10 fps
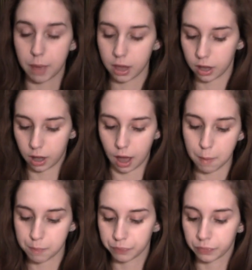of my
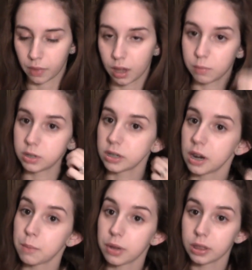hookup. I'm just
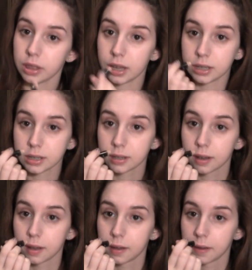going to put this
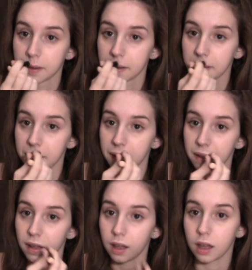
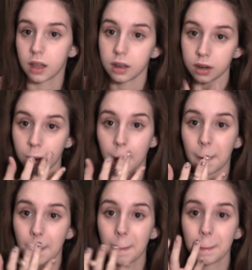on
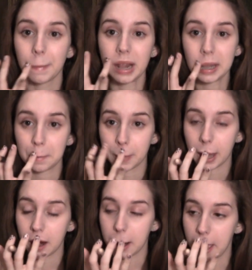my
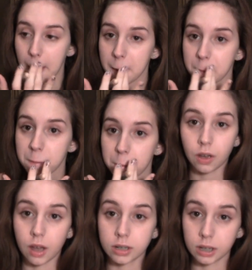lip area.
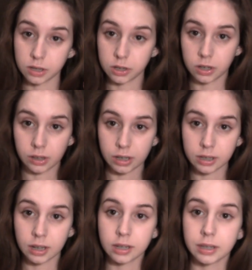So I just took
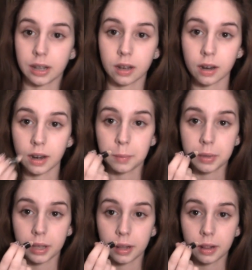this concealer and I
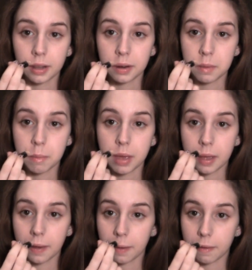put a little
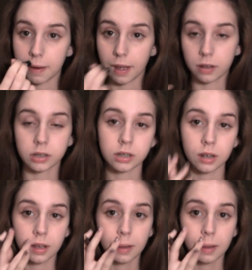bit around